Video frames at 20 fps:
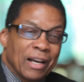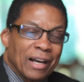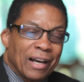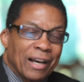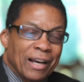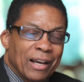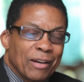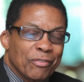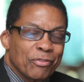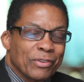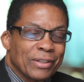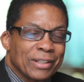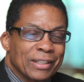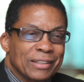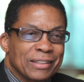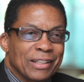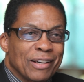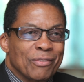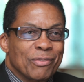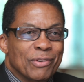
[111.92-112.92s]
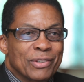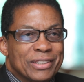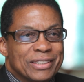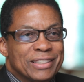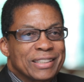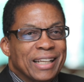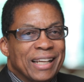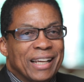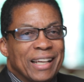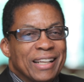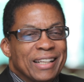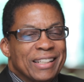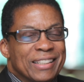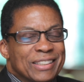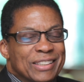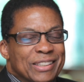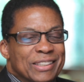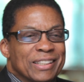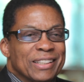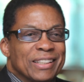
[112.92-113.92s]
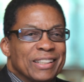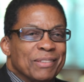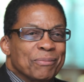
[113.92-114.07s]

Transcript: I fell in love with jazz